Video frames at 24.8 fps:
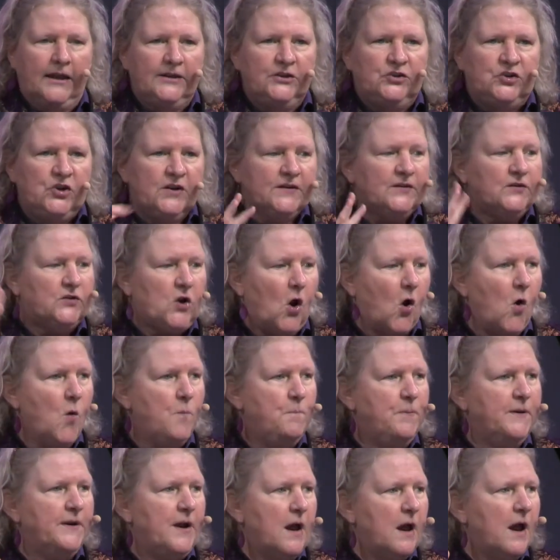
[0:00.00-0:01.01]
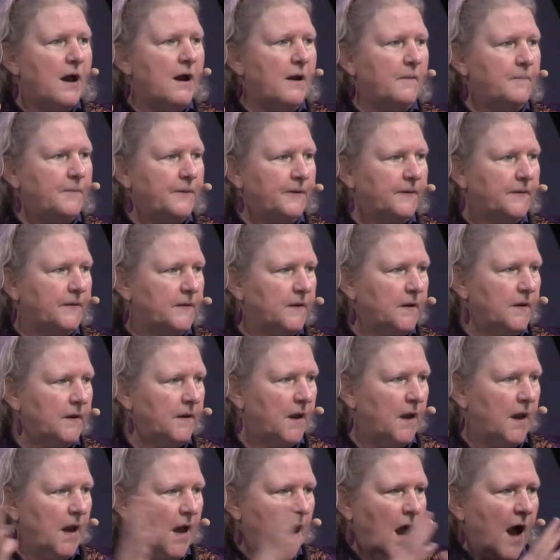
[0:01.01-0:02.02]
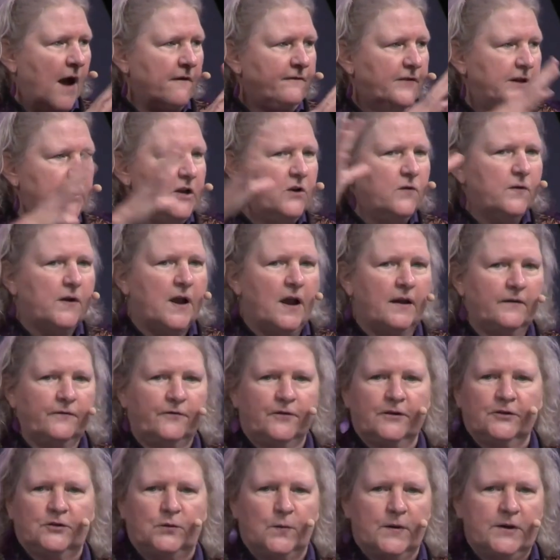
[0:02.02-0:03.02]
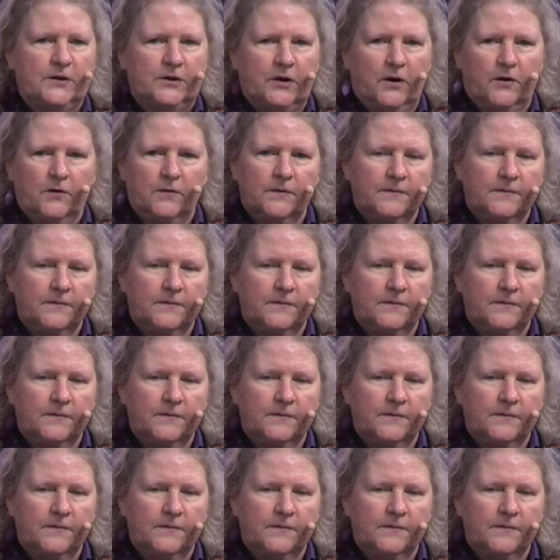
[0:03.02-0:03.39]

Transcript: just open up a video conference window,